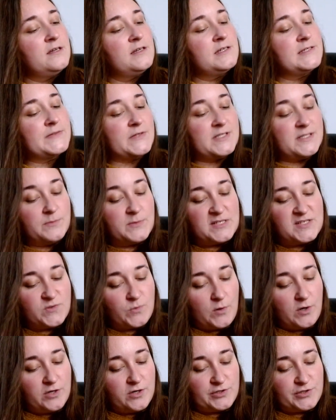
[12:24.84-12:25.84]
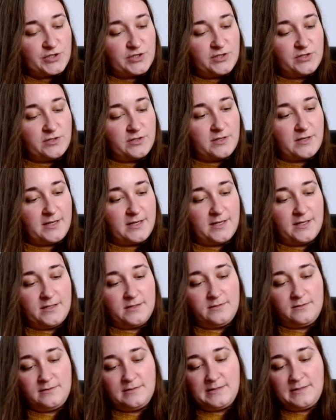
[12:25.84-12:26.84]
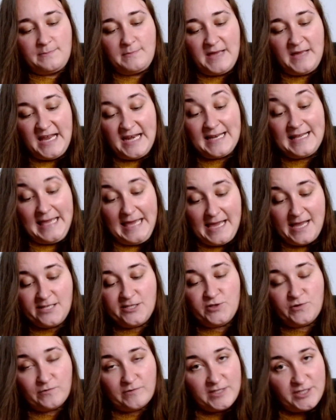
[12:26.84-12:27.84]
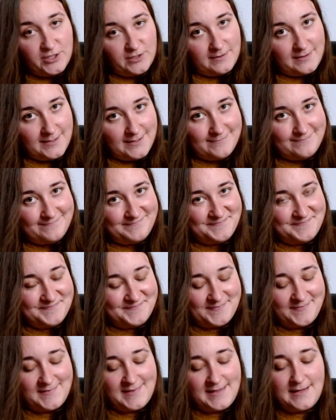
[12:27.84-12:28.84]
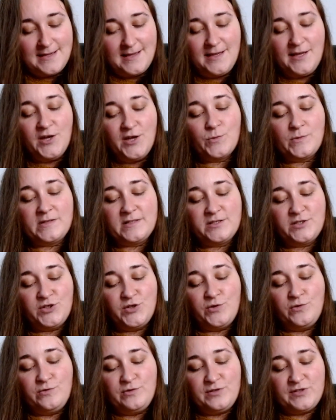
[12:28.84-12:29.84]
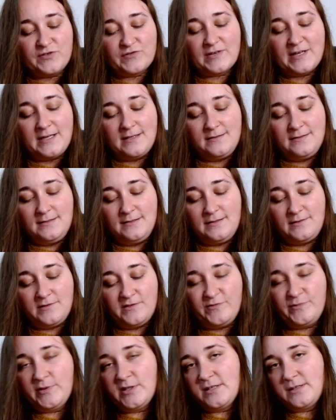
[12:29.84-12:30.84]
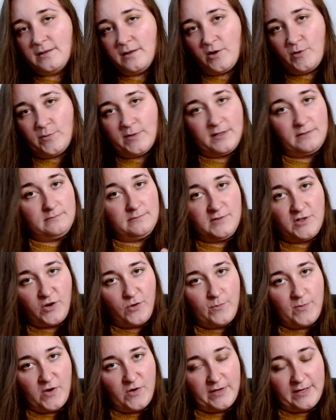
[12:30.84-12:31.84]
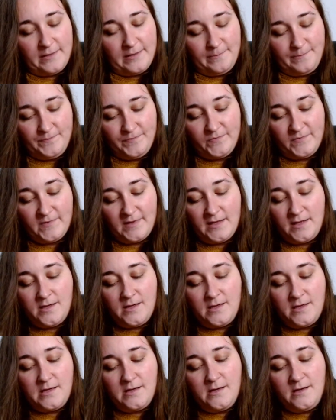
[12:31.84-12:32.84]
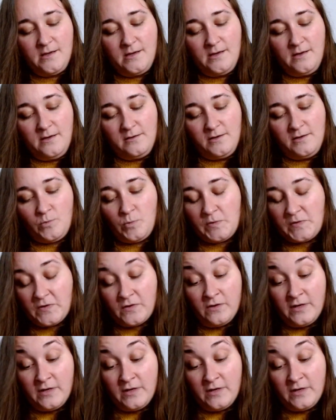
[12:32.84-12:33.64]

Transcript: So I did my swatch and met gauge originally with 2 strands of Plötulopi, no mohair. And I was like,